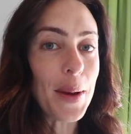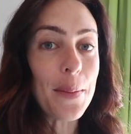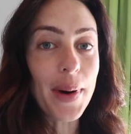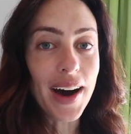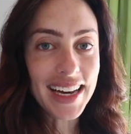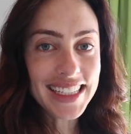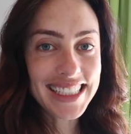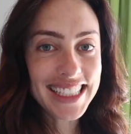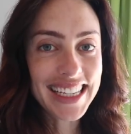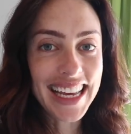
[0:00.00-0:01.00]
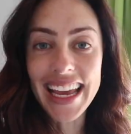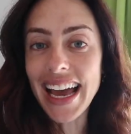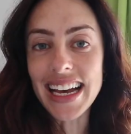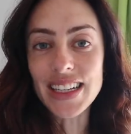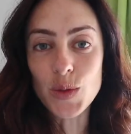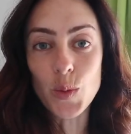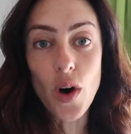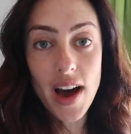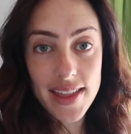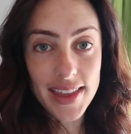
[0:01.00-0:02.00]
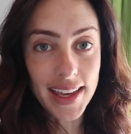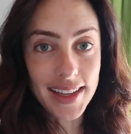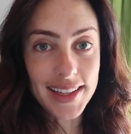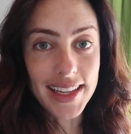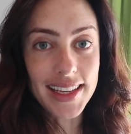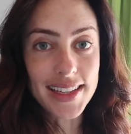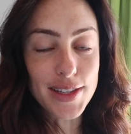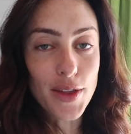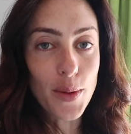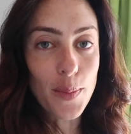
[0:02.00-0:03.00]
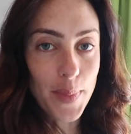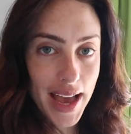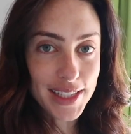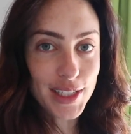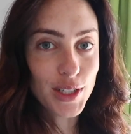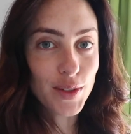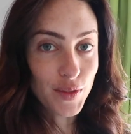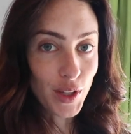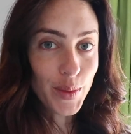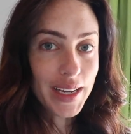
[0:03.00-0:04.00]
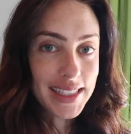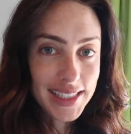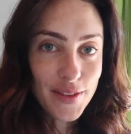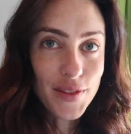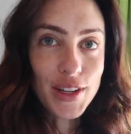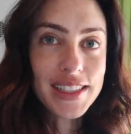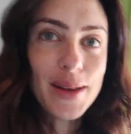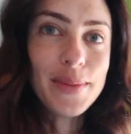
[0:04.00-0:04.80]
but it has what I think is the best view in Sifnos.